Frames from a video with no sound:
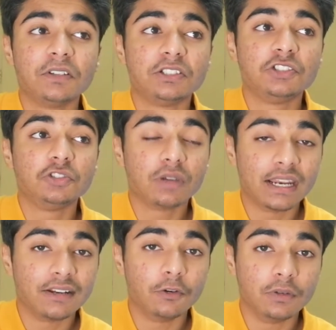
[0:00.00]
which you
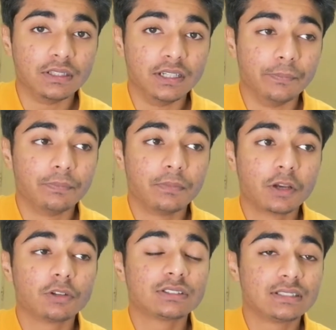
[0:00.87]
get over there,
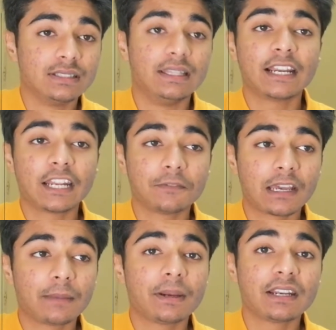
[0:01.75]
because that
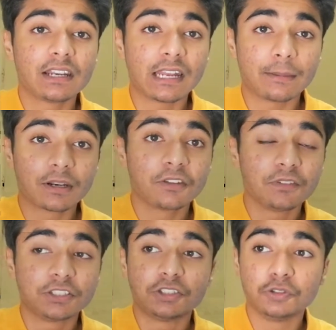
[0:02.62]
environment in library
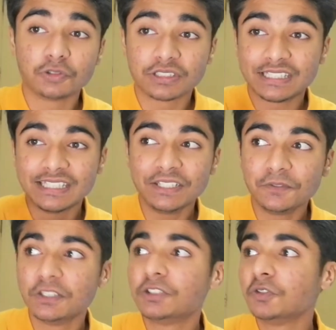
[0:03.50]
which you see,
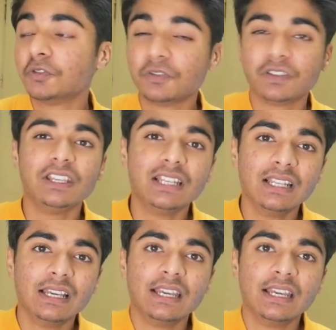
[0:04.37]
which you feel,